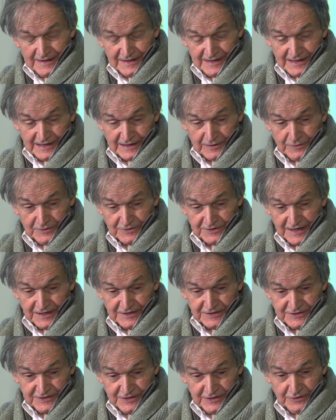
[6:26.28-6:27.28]
E equals
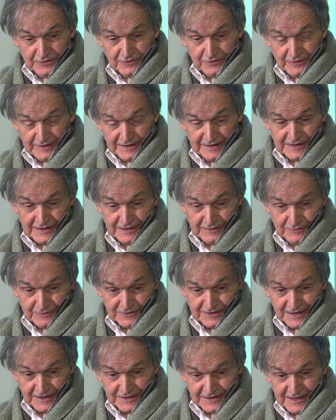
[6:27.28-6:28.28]
h nu, or E
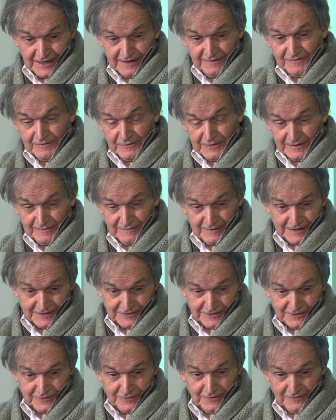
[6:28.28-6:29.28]
equals hf, whatever
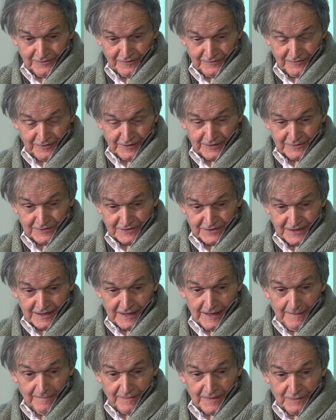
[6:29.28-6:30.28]
like you call the frequency,
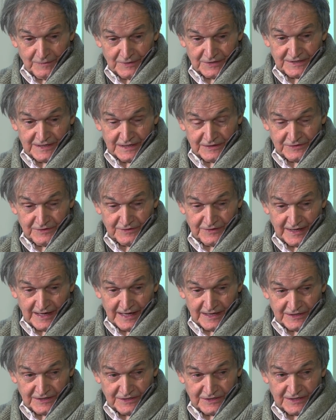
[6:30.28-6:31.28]
which tells you that
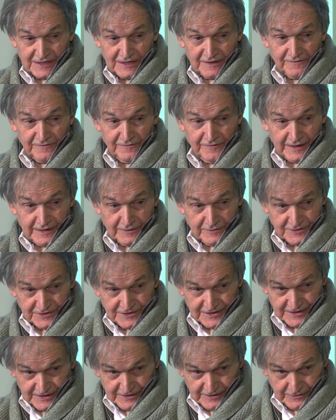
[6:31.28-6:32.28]
energy and
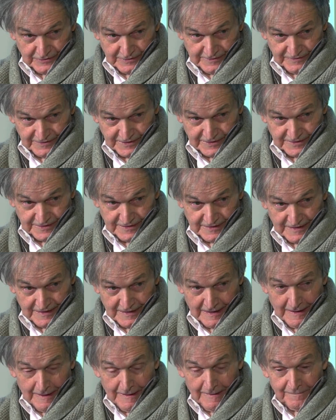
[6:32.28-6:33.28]
frequency are equivalent.
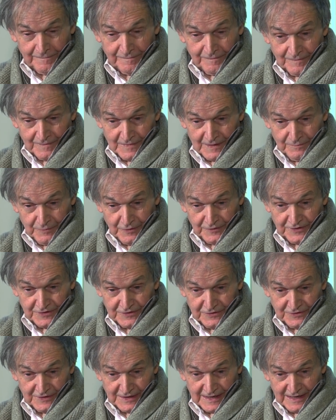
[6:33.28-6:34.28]
Put the
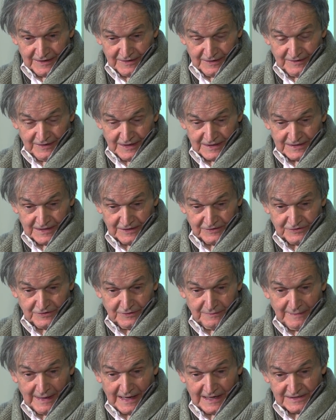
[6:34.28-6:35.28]
two together, that tells
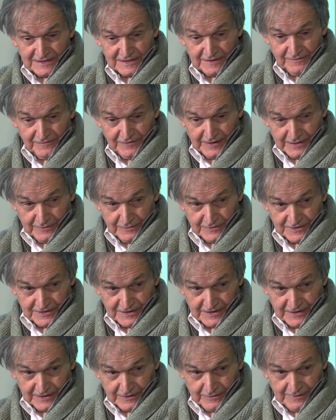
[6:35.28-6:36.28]
you mass and
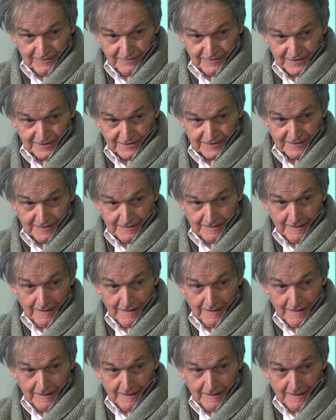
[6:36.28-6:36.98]
frequency are equivalent.